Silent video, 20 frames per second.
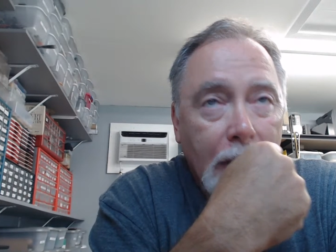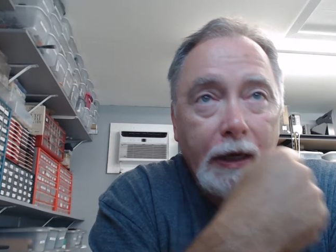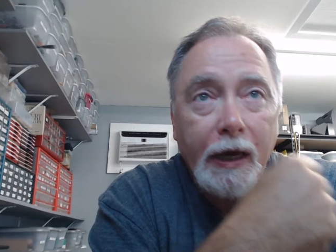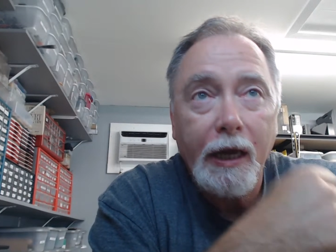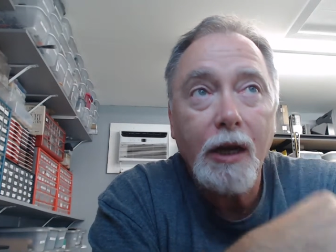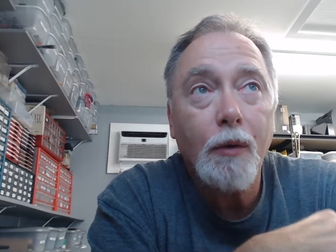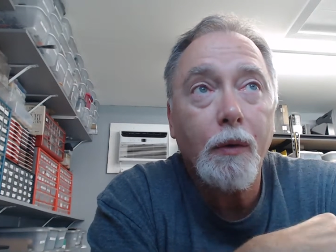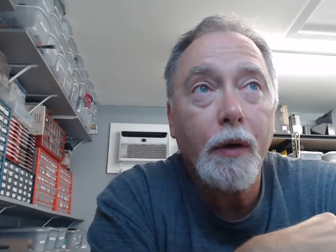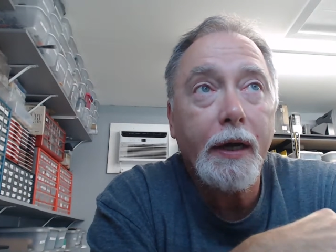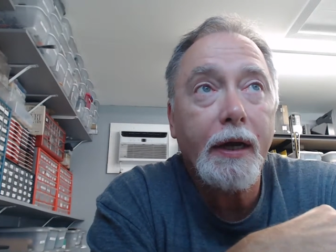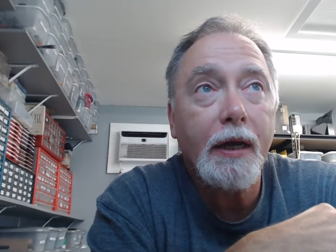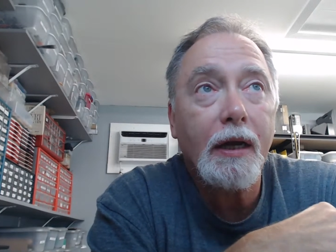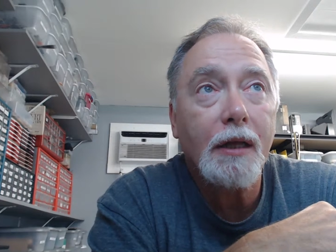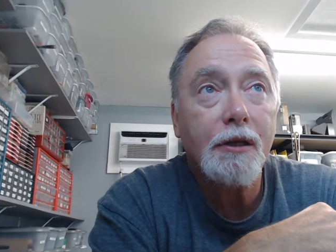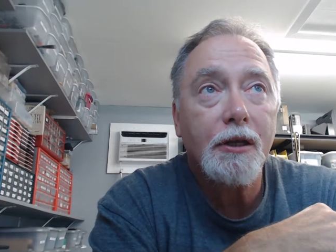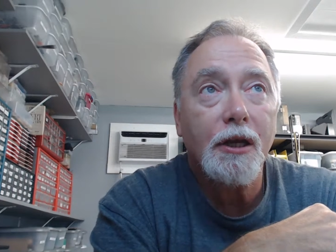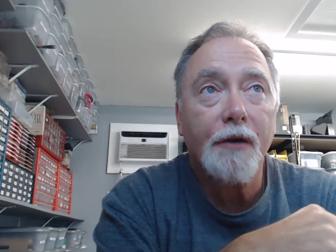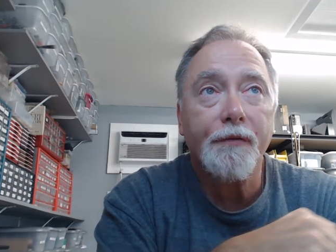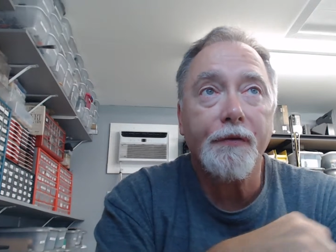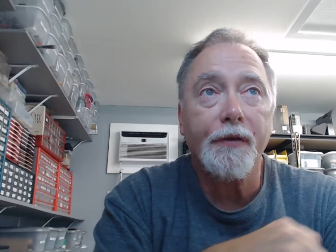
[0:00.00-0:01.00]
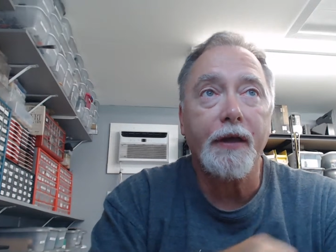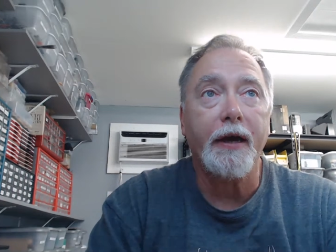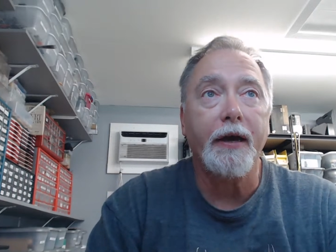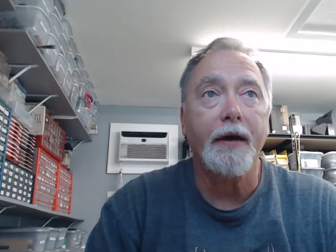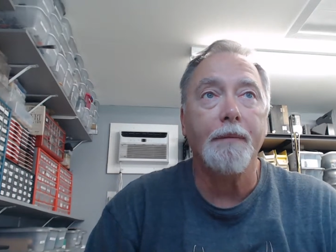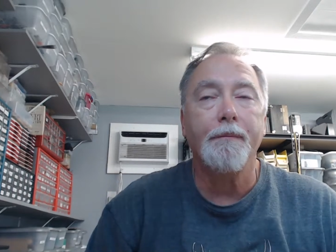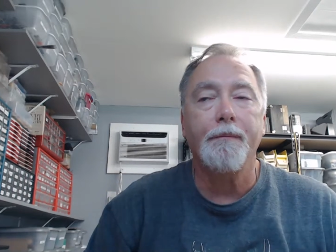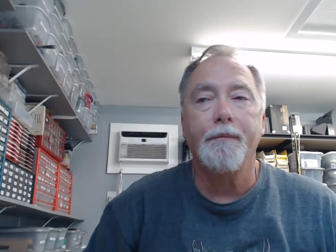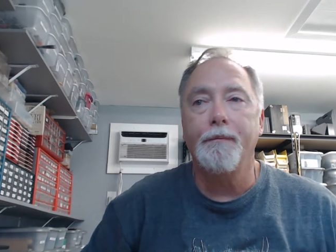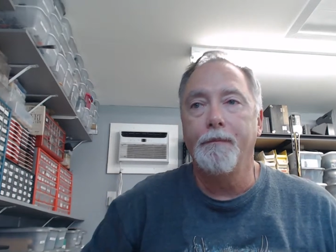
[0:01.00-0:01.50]
Anyway, enough of
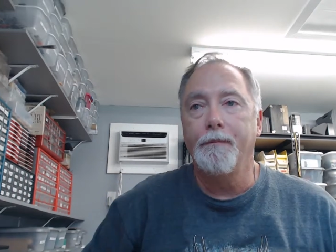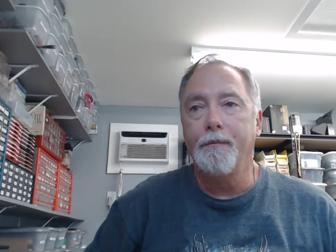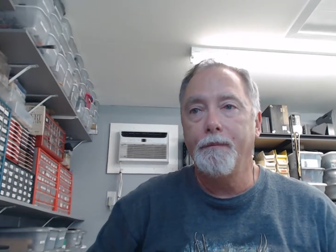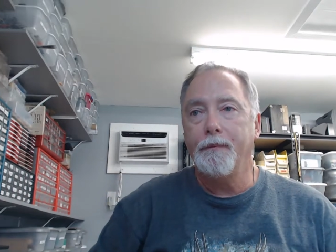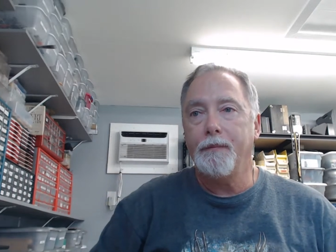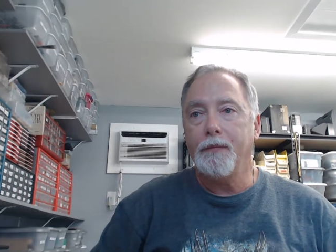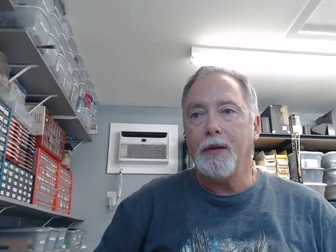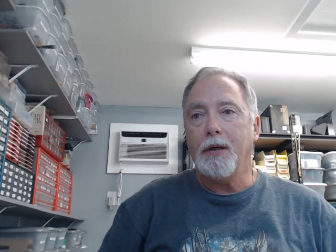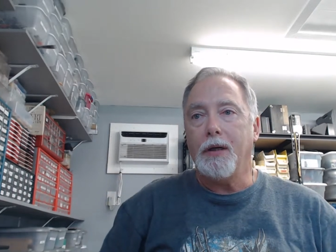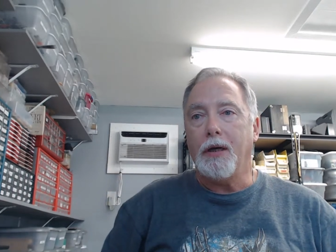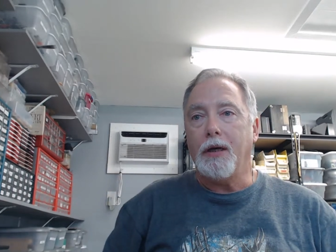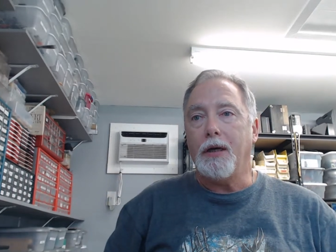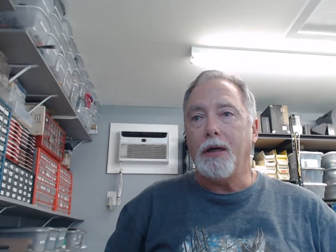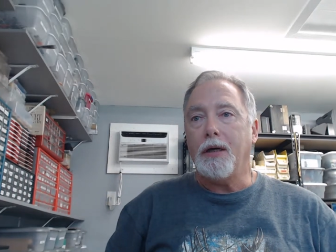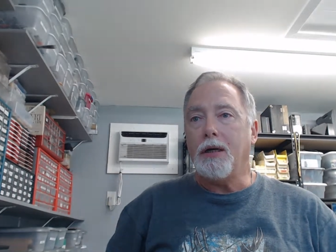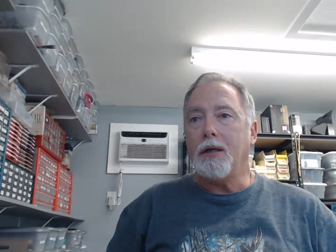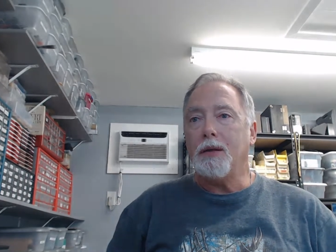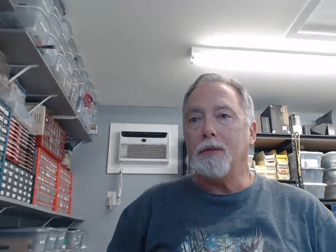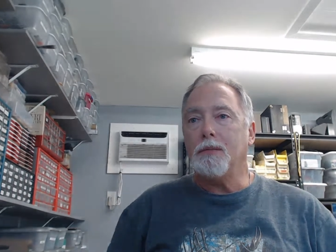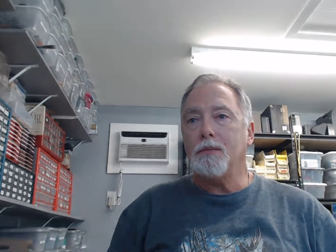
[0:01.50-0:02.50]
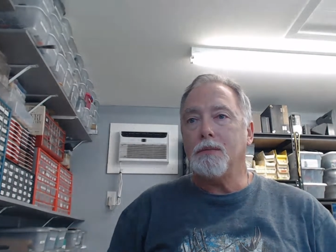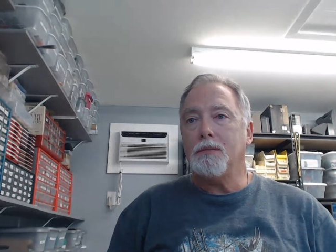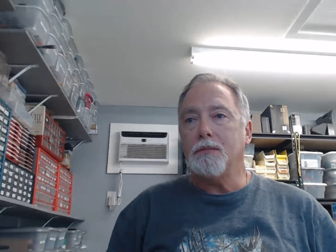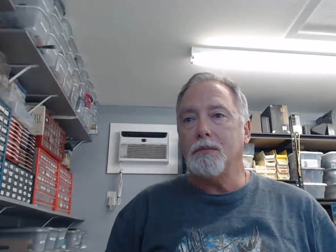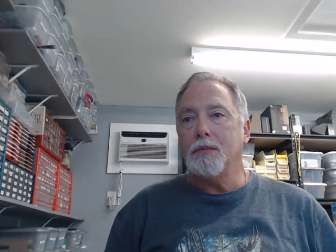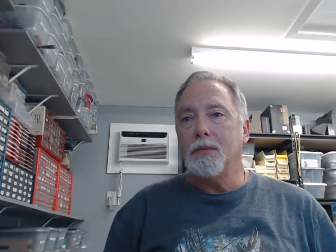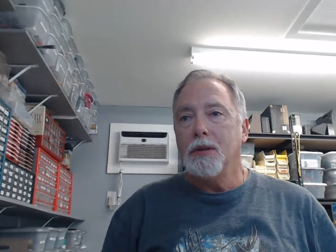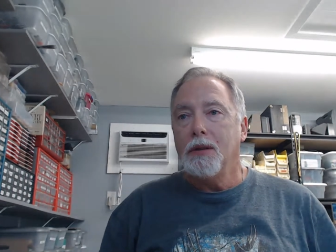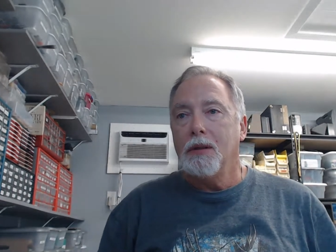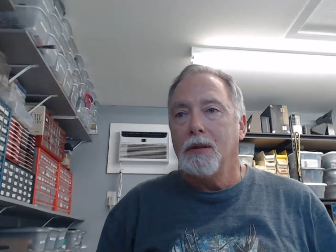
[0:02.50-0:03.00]
that. Uh,
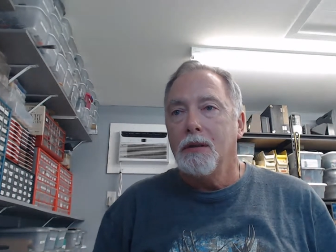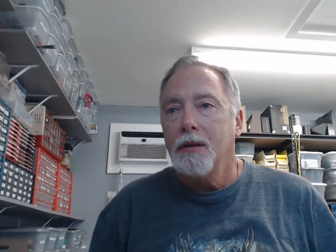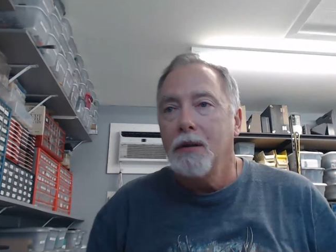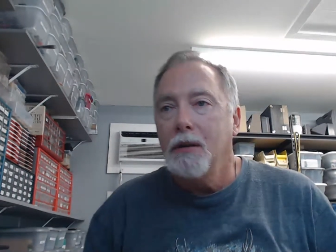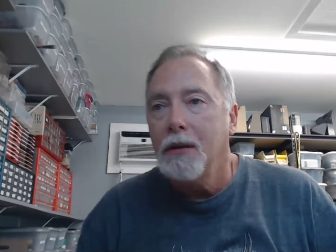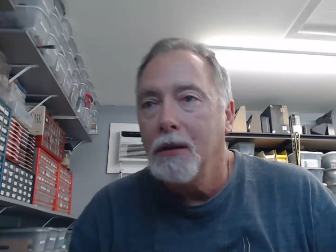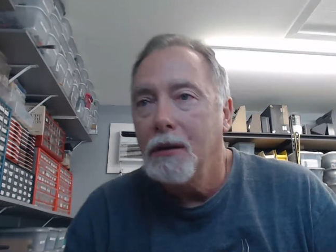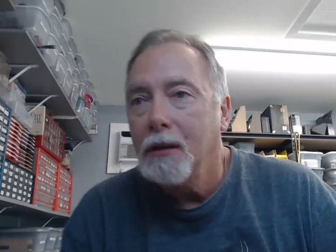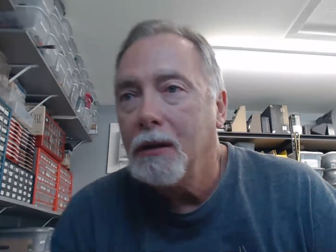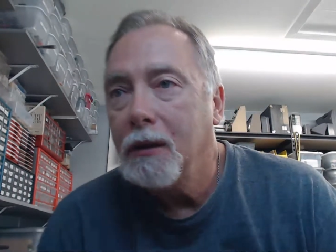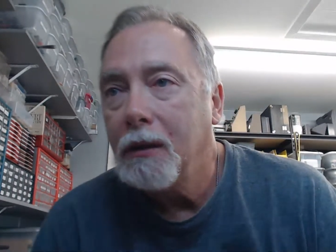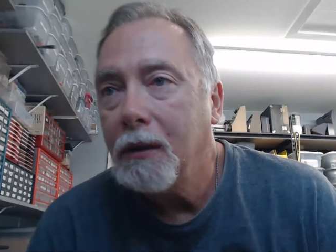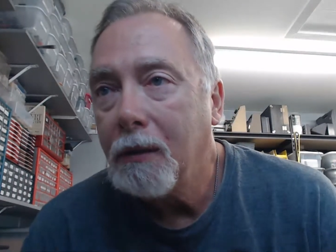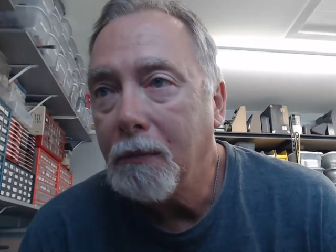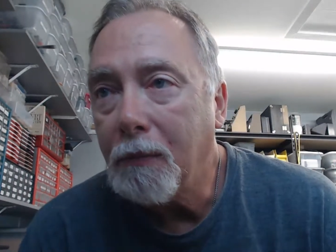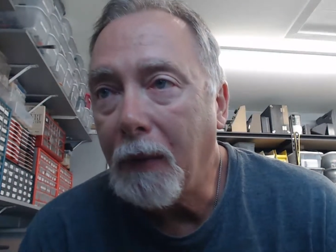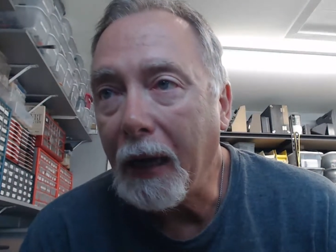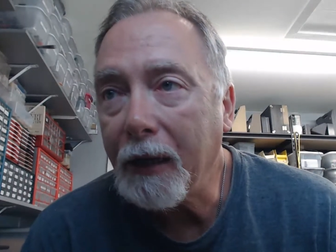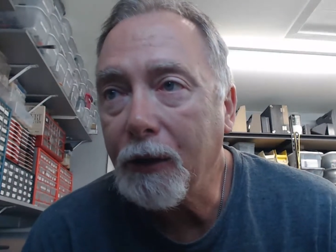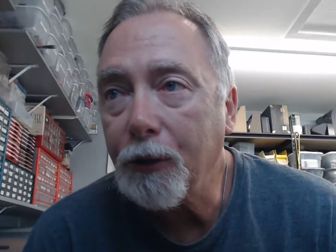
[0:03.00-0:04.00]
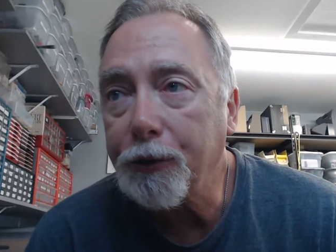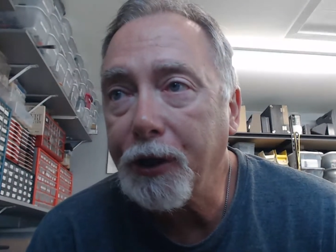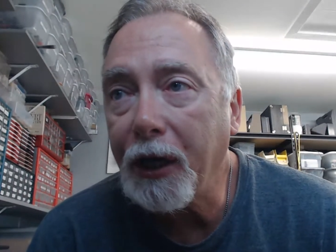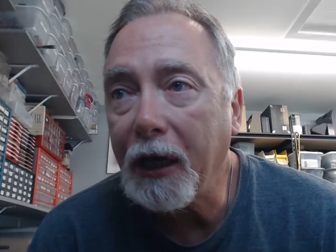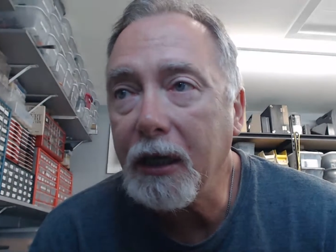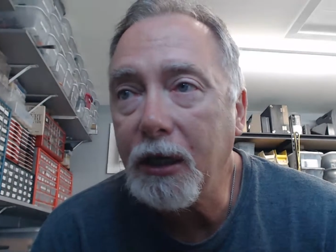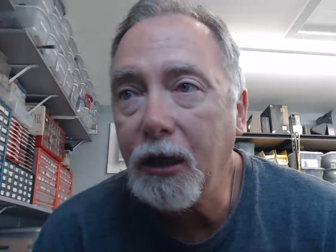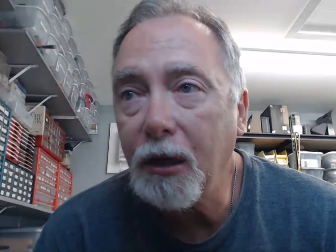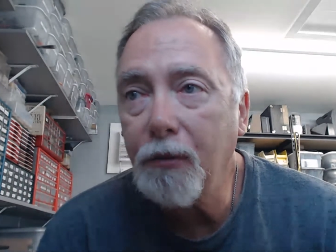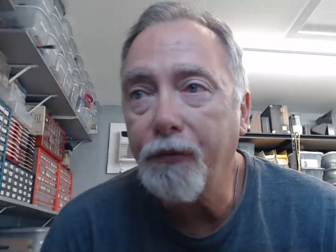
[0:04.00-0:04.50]
Michael,
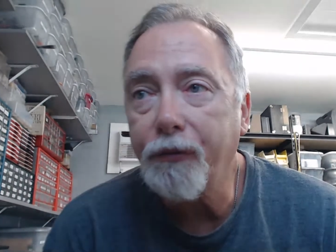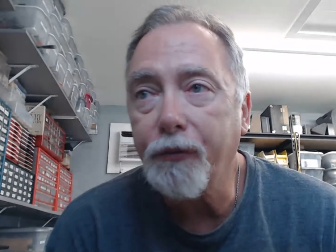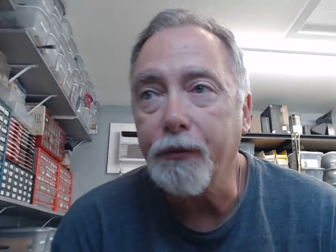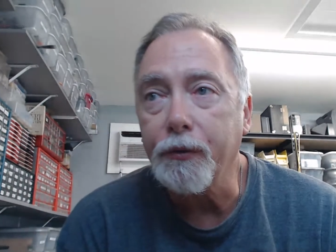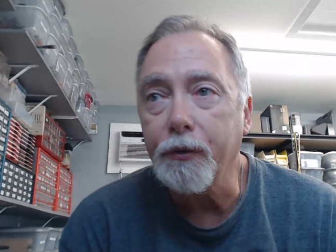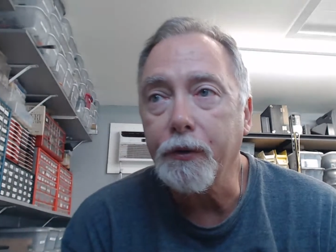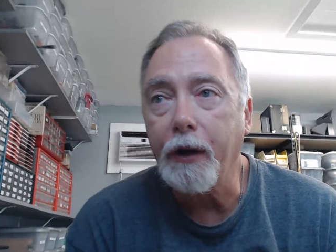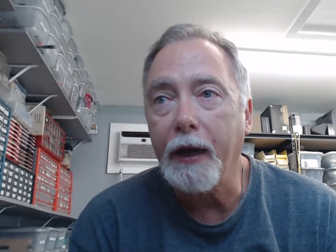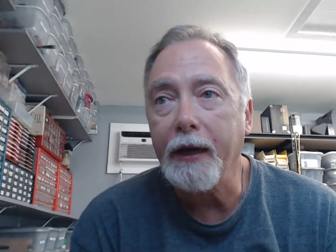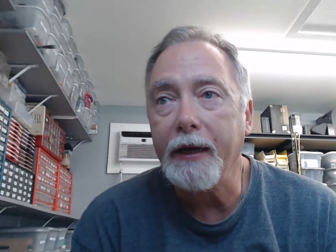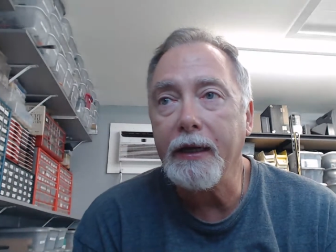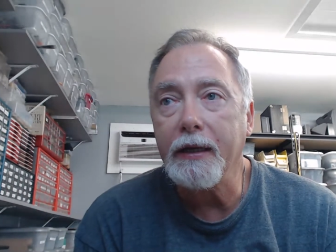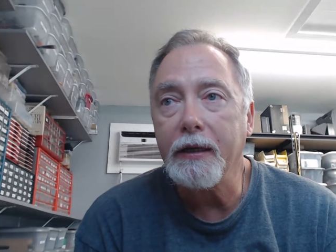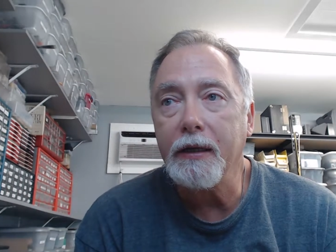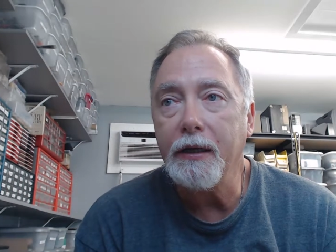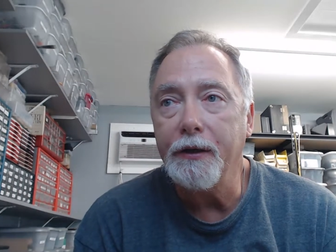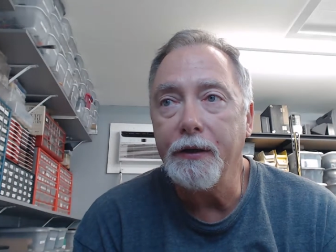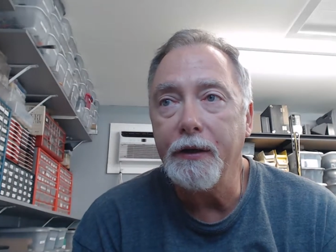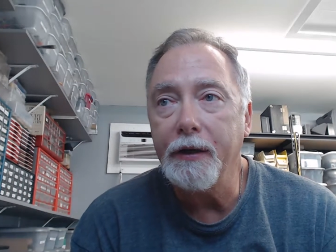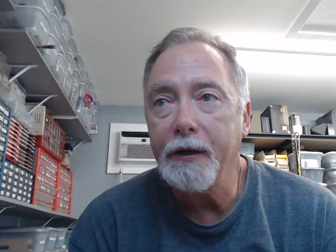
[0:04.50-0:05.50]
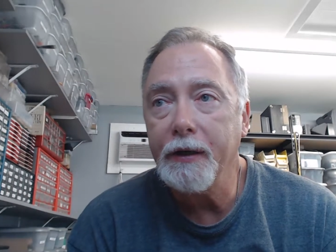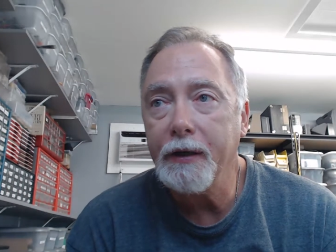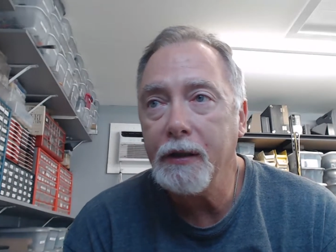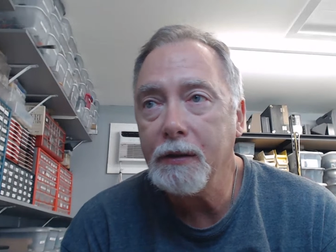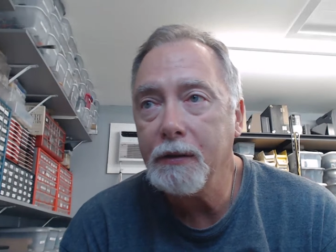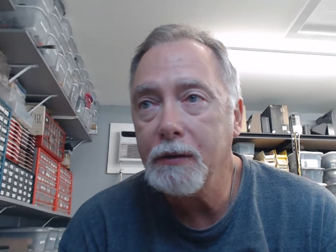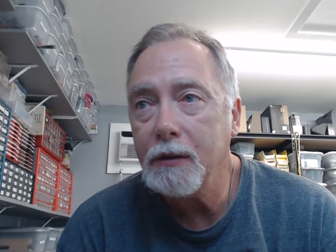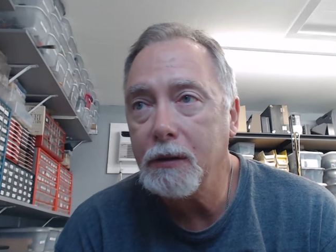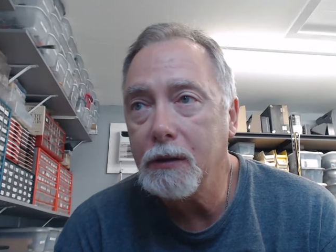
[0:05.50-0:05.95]
thank you for hanging in there.